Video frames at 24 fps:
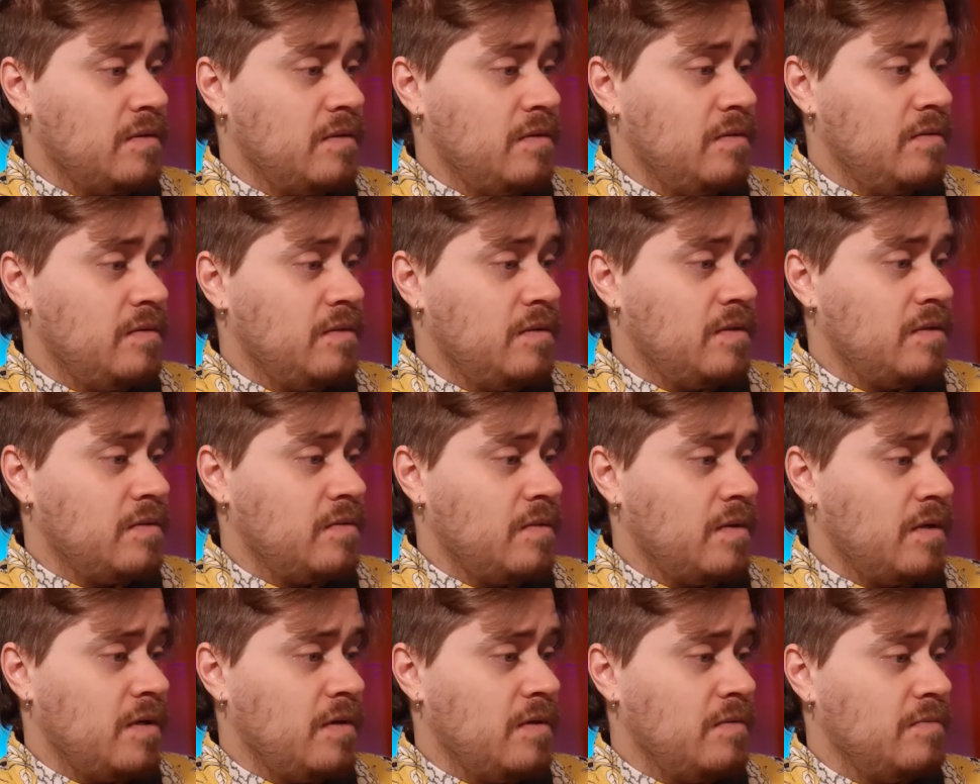Use the
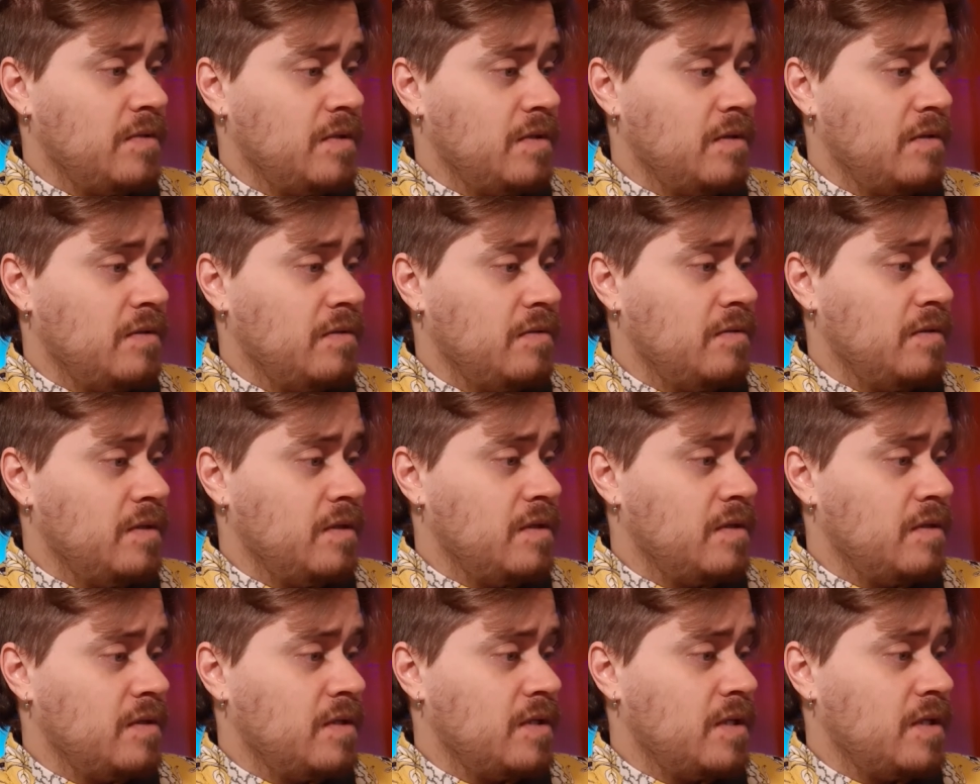swabs included
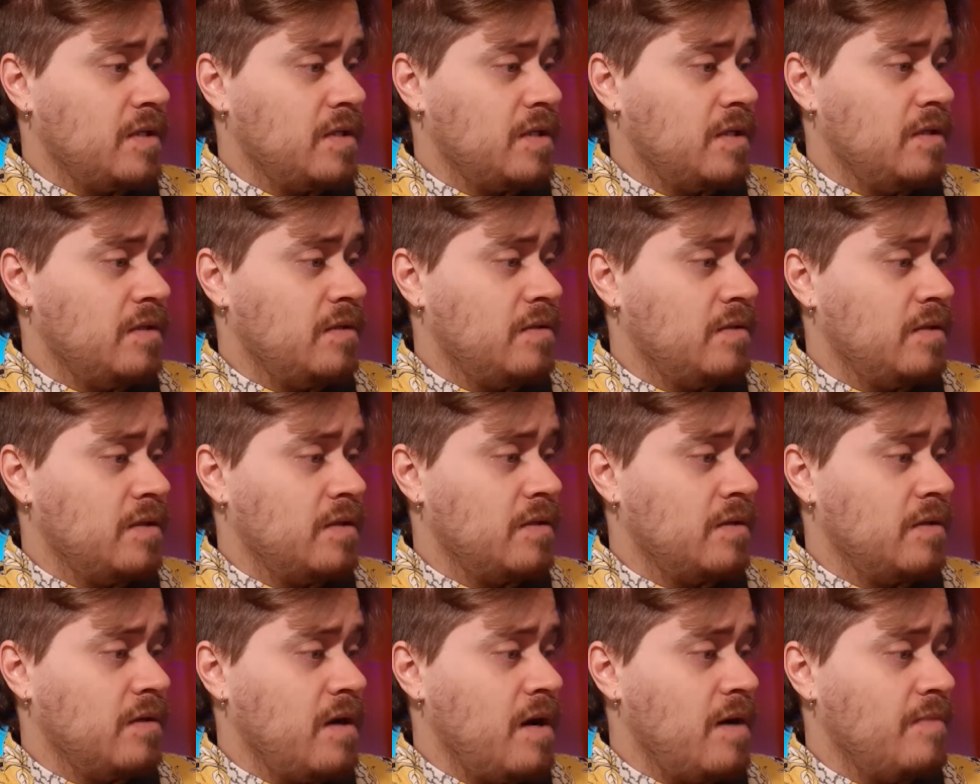in the test kit to
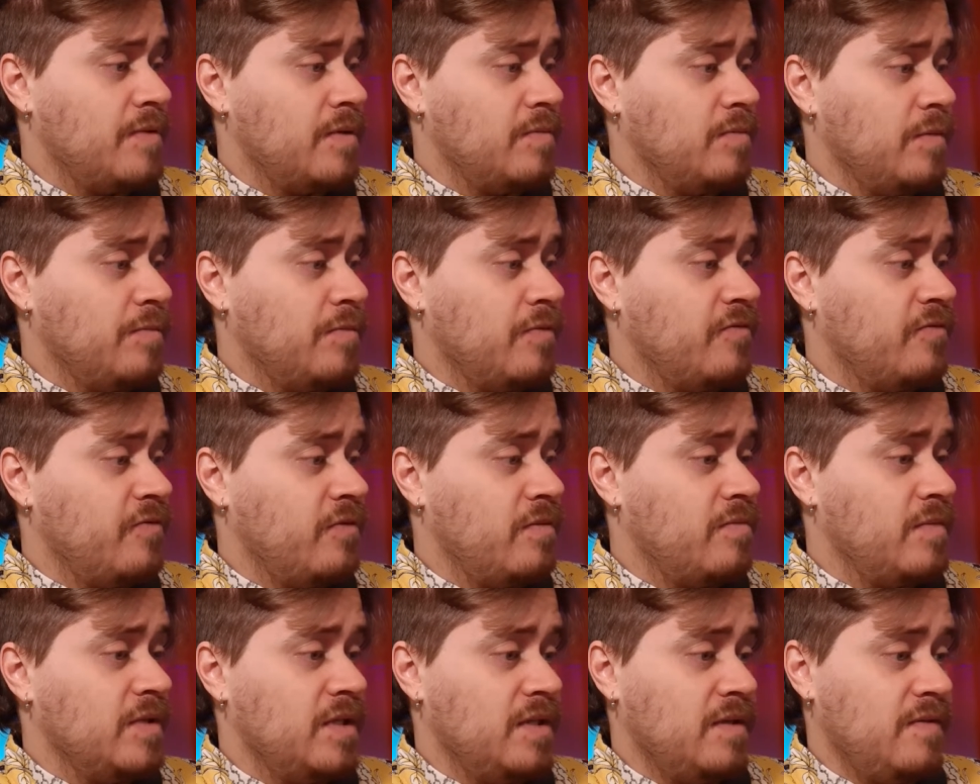ensure optimal
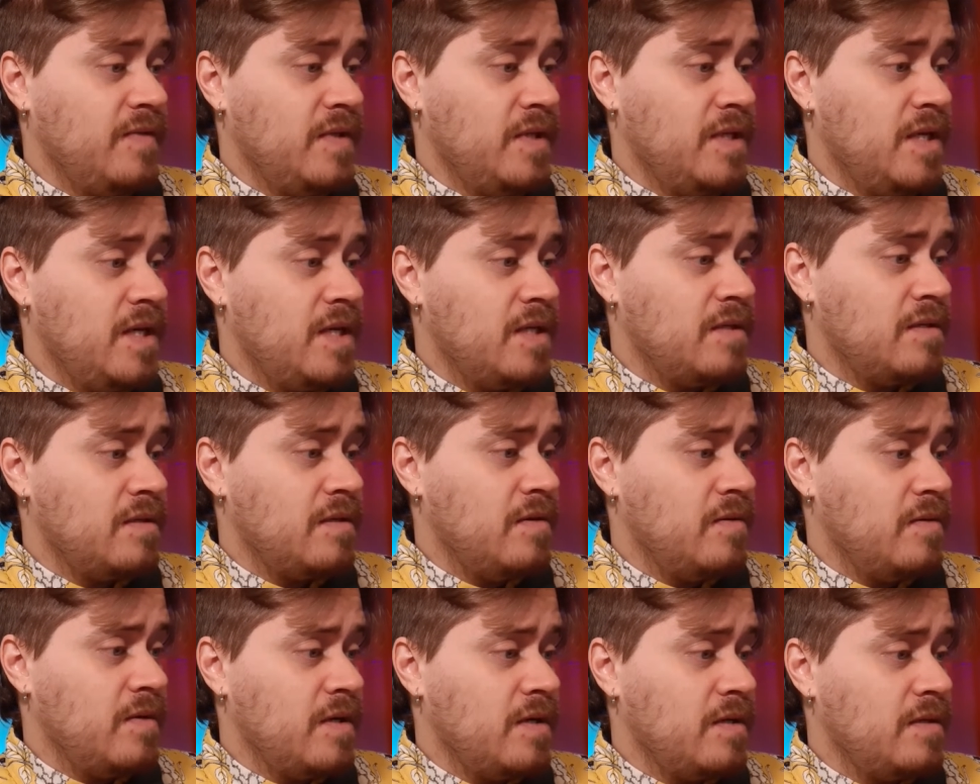performance of the test.
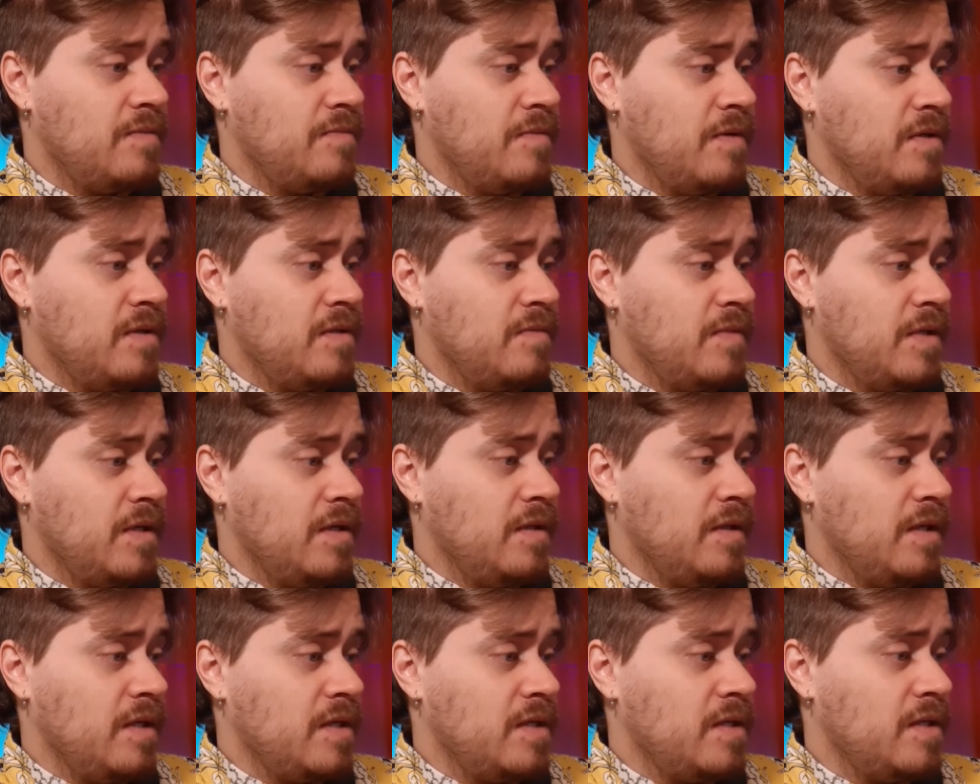Correct specimen
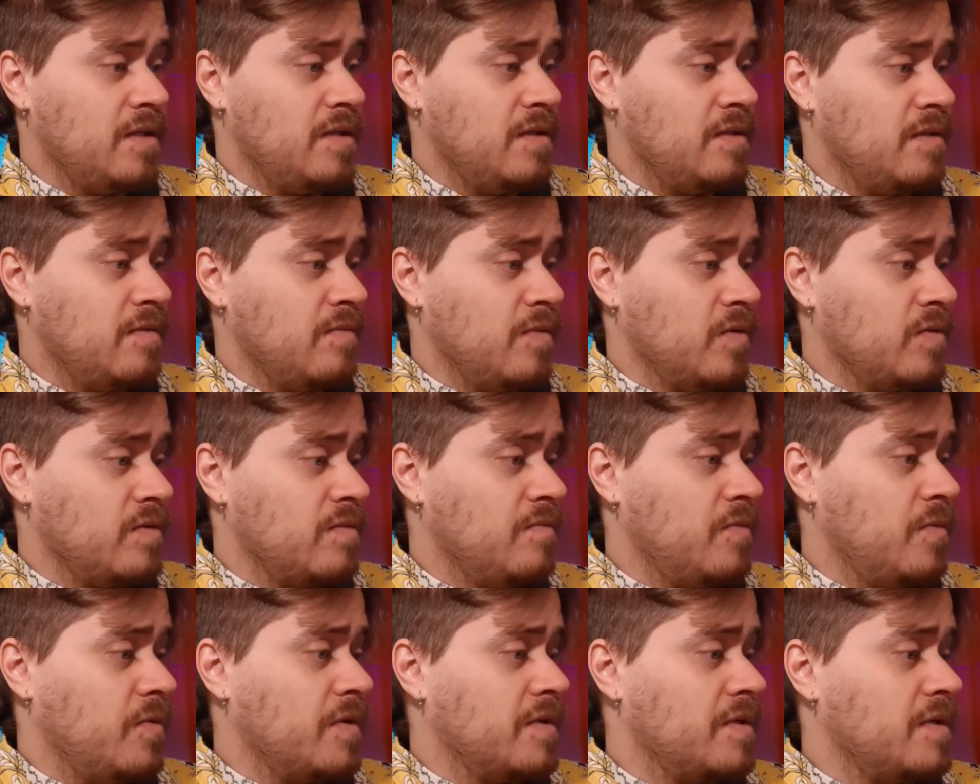collection is the most
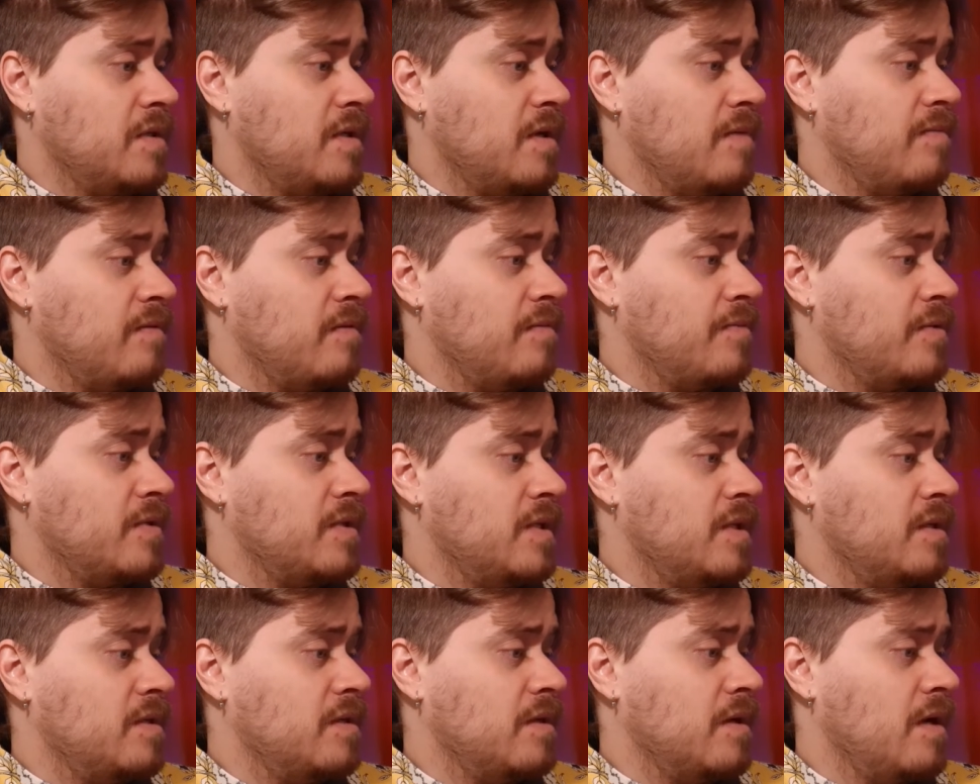important step of the
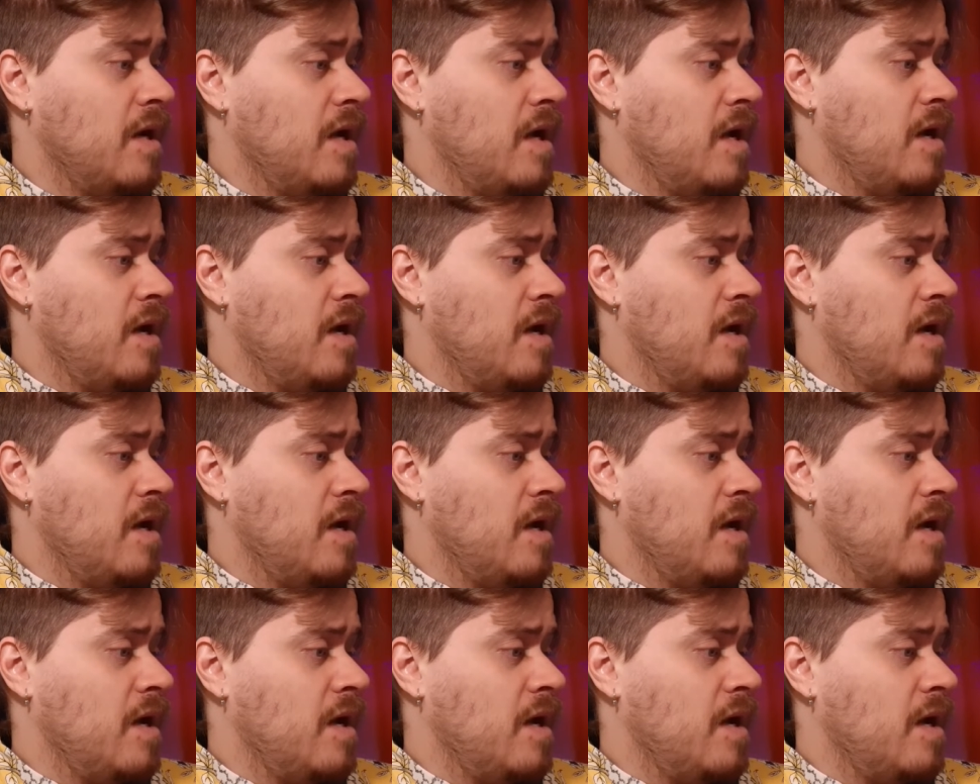procedure.